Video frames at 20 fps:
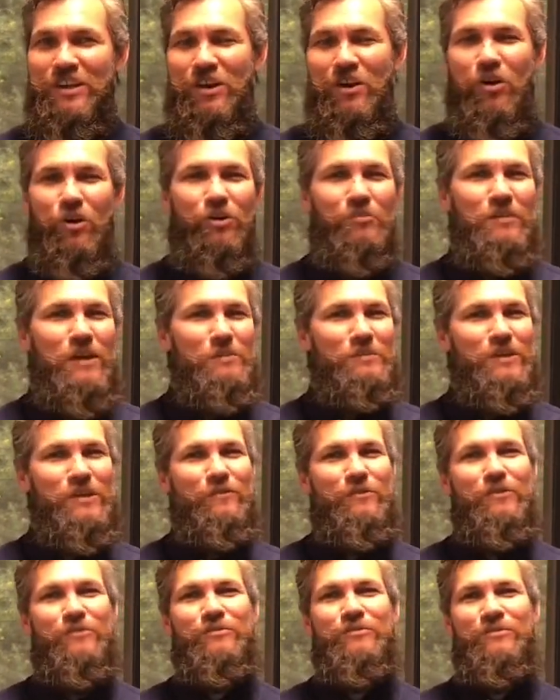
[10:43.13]
or maybe
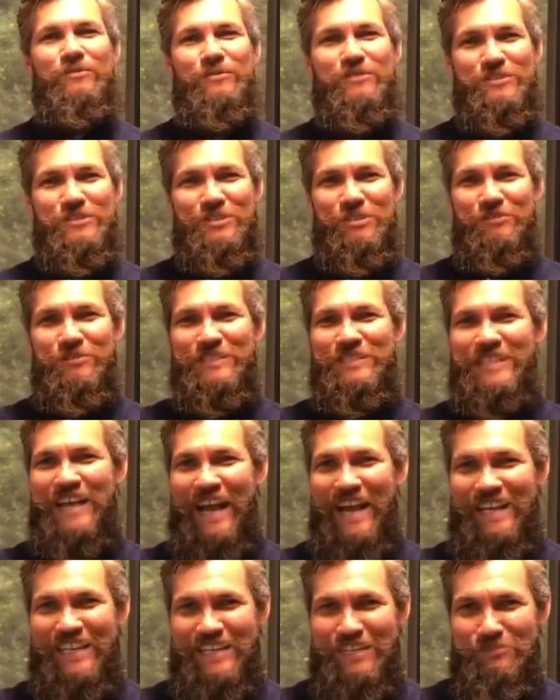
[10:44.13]
if you still
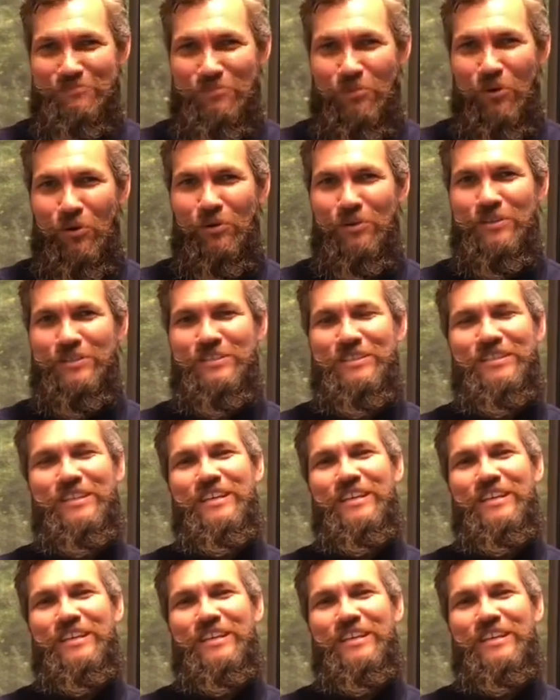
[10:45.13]
reside in Poland,